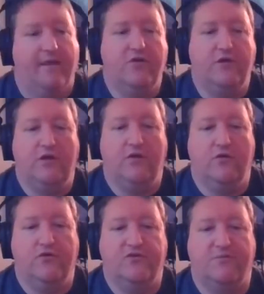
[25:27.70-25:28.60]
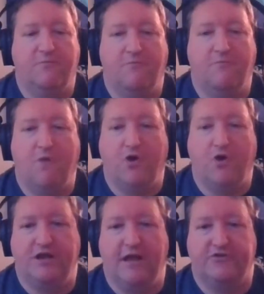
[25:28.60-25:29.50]
use marching
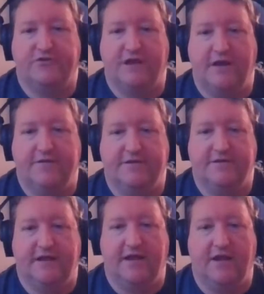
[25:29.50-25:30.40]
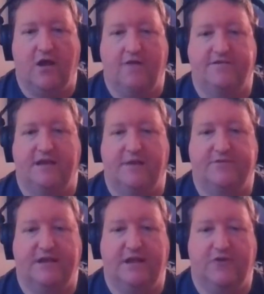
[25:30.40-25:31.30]
exercises and concepts
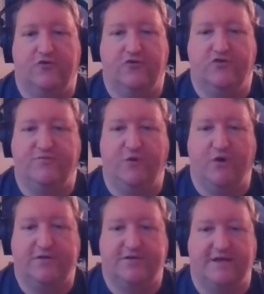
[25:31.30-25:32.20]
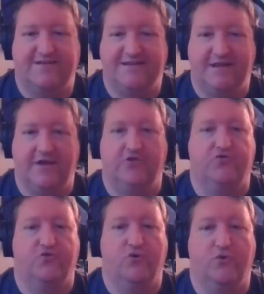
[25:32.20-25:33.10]
to introduce books like Stick
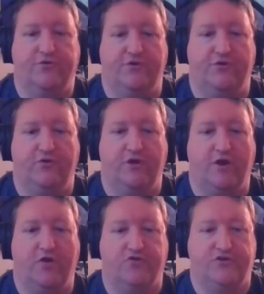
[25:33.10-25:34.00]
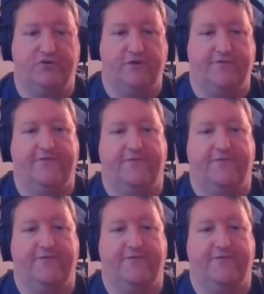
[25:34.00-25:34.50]
Control to your younger students?